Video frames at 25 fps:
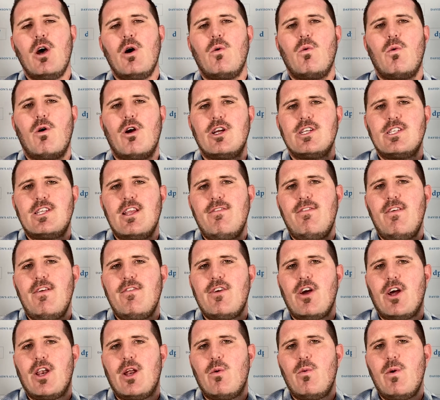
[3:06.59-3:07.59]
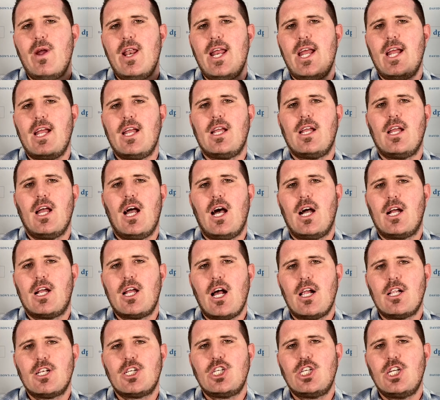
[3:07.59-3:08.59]
Whereas if you've got a winning
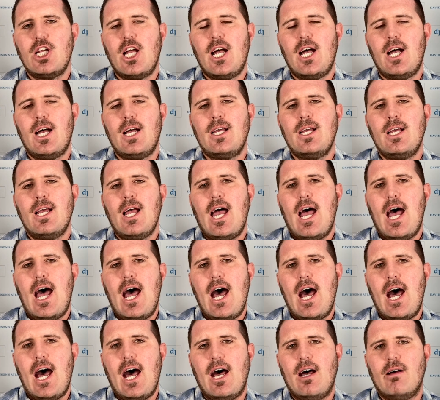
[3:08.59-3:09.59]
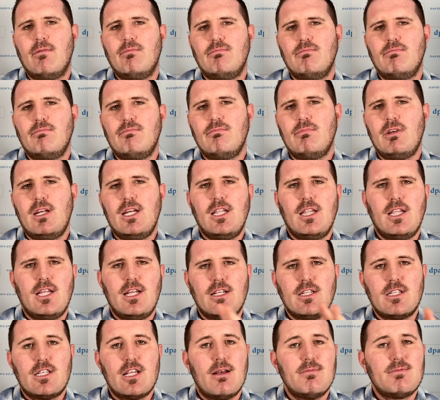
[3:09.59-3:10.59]
culture
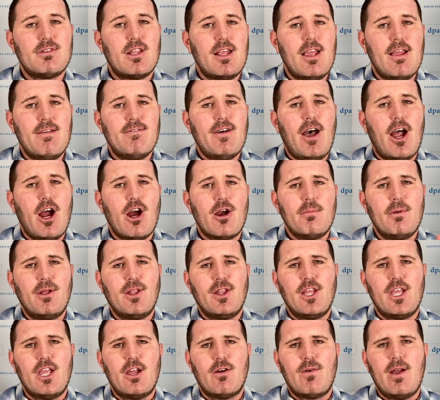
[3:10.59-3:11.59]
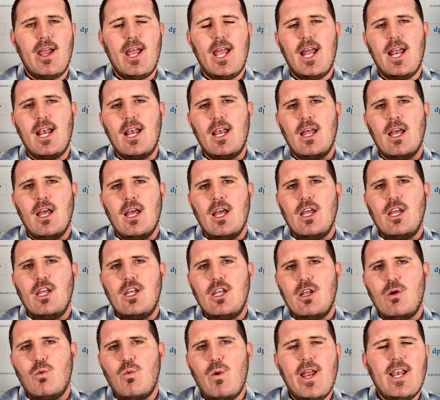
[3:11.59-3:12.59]
in terms of the environment that you're in,
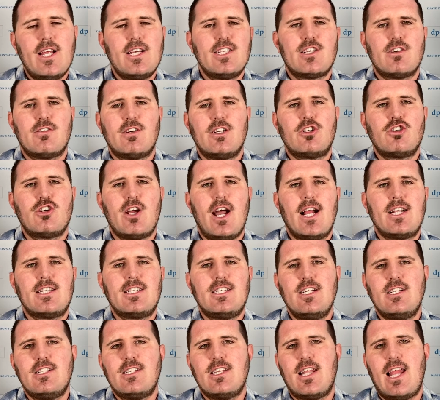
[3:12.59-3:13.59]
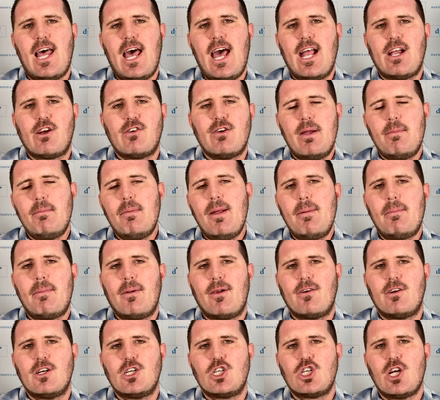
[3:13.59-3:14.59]
winners are attracted to that, great people
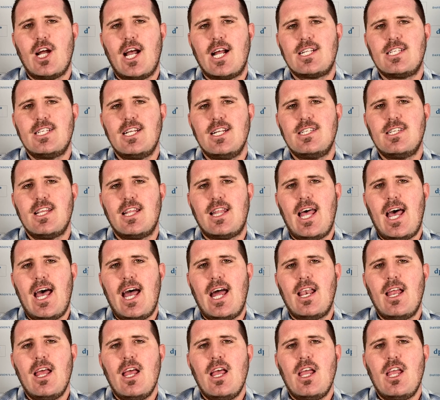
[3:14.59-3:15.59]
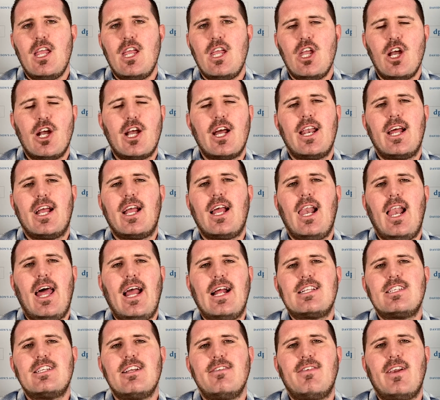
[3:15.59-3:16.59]
are attracted to that, you're going to
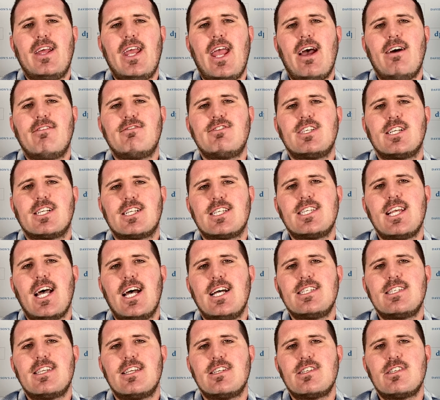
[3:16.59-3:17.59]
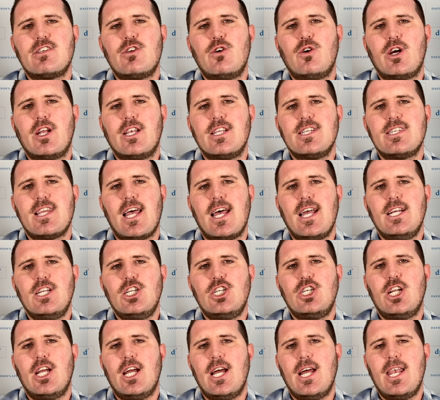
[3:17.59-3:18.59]
collectively have success as an
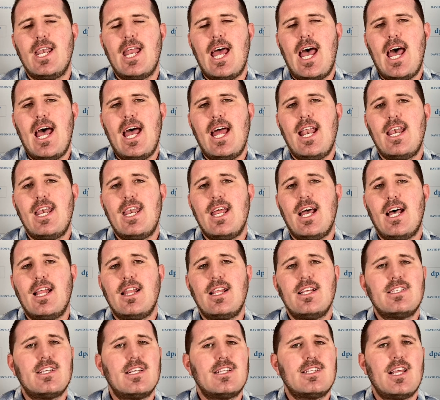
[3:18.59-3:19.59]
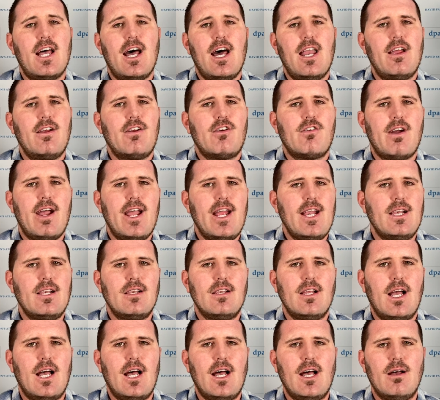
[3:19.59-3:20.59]
organization. And there's a ton of great
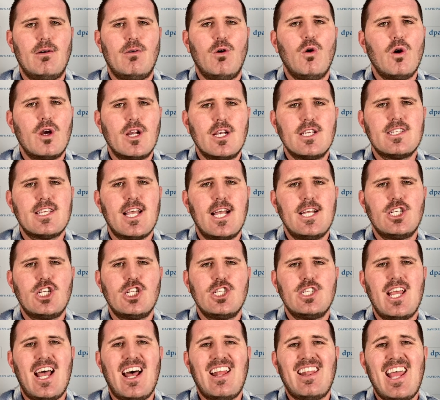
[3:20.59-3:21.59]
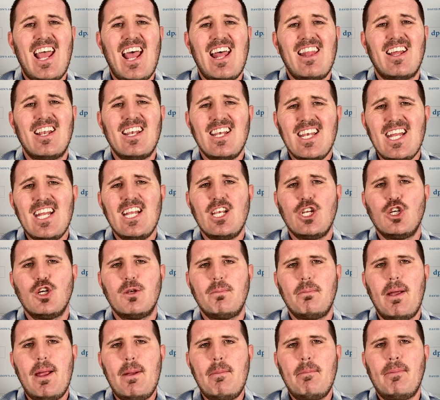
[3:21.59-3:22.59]
organizations out there that need
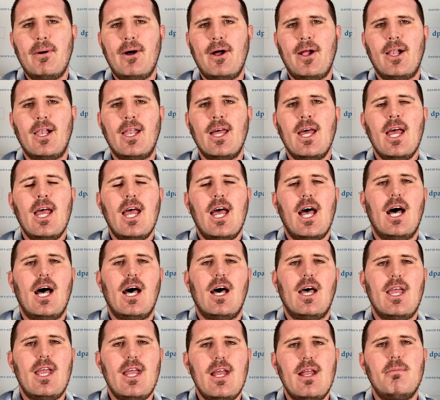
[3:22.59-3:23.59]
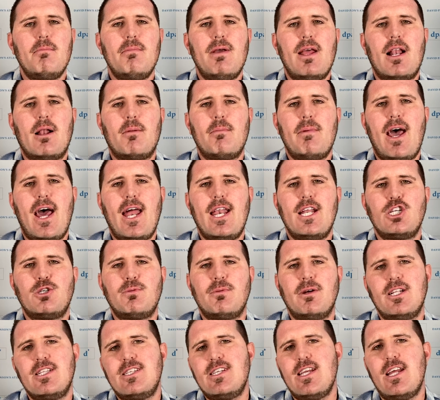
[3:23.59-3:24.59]
good people in middle
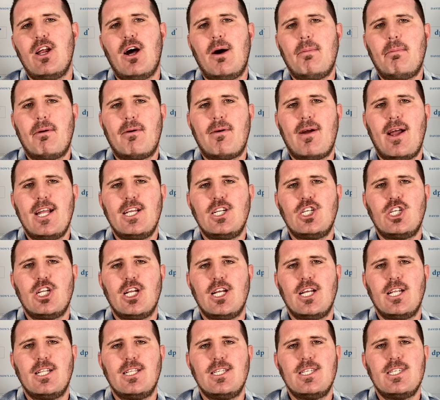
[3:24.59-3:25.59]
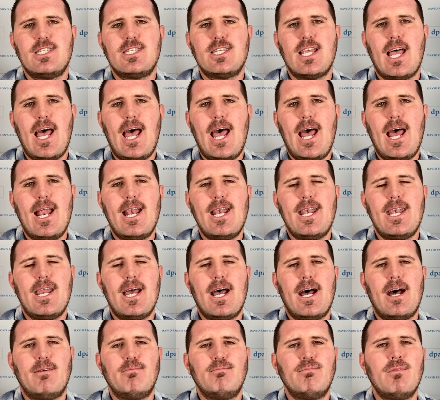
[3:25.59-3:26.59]
management, in operations. And,
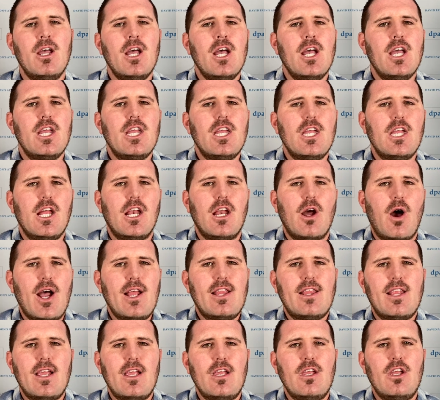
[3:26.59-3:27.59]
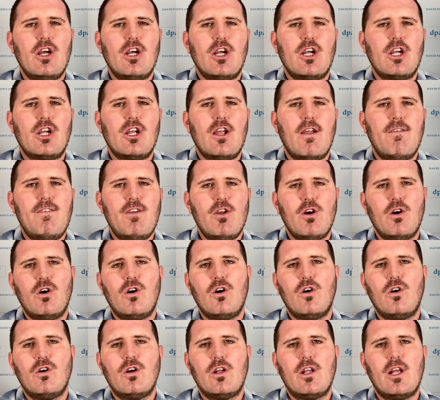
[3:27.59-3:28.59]
I think if
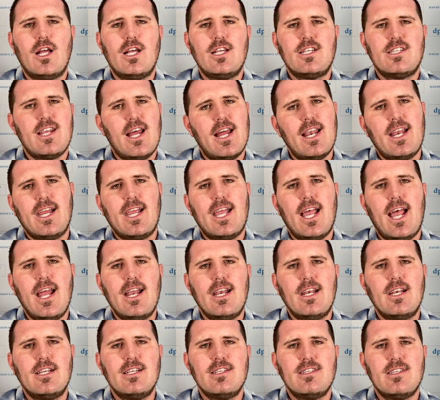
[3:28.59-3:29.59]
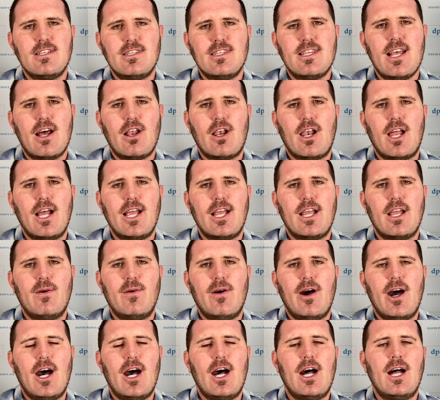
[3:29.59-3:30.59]
you're as dedicated as you sound like you
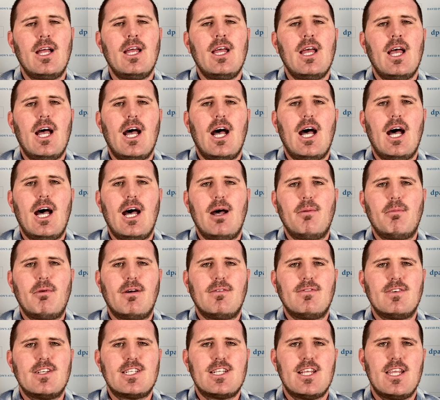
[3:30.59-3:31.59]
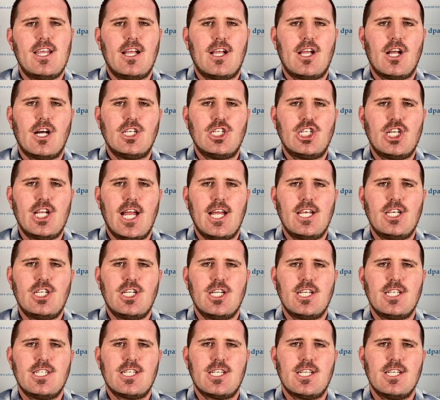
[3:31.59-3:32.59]
are, and obviously you're
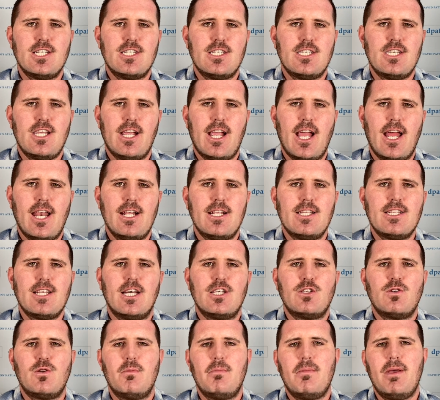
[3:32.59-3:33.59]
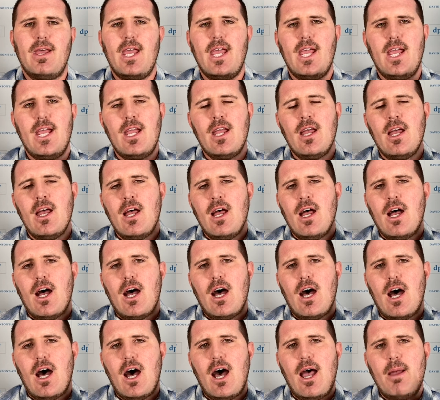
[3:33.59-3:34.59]
conscientious because you're getting in touch with me,
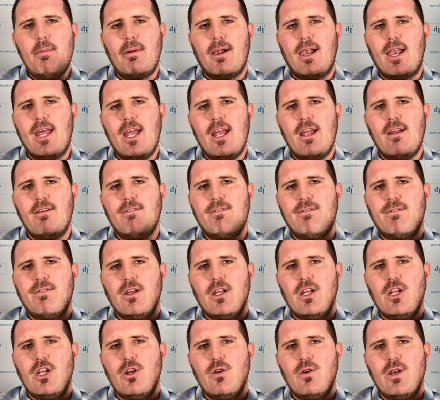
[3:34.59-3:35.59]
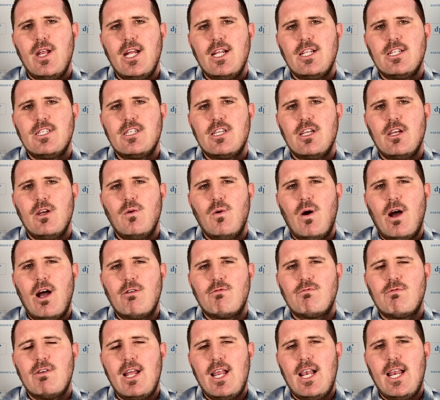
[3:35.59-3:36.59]
I believe you need to
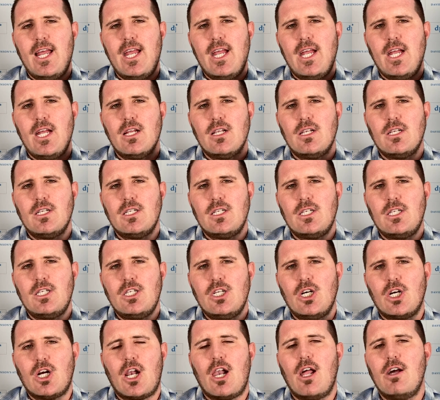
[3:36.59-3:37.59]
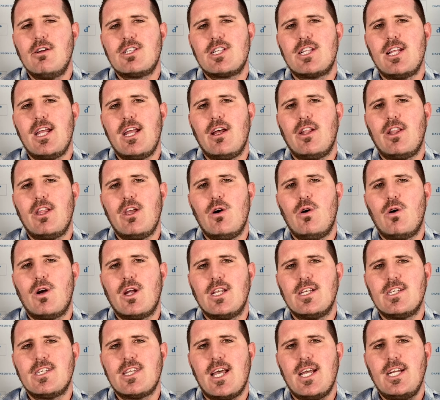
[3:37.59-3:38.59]
really look closely at the
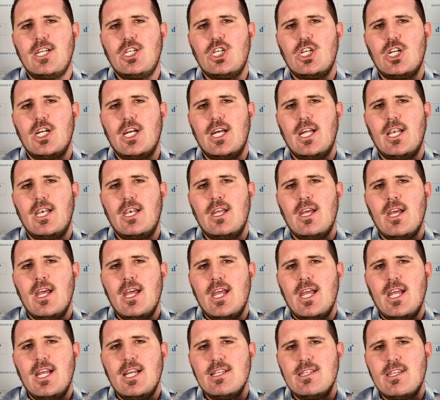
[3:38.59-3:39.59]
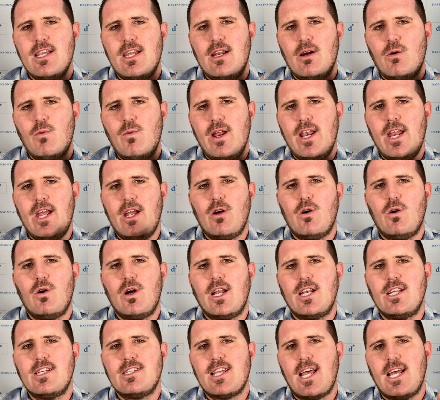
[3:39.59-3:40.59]
organization. Is it a winning
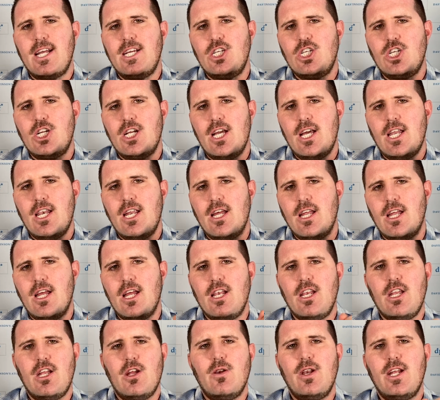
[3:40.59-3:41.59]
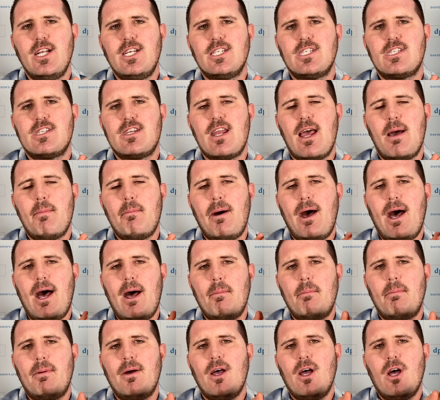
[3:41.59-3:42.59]
organization and you need to step
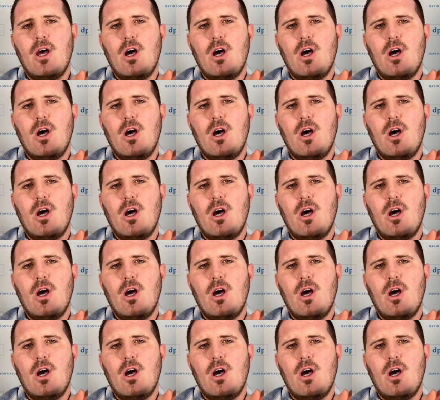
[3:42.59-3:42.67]
up?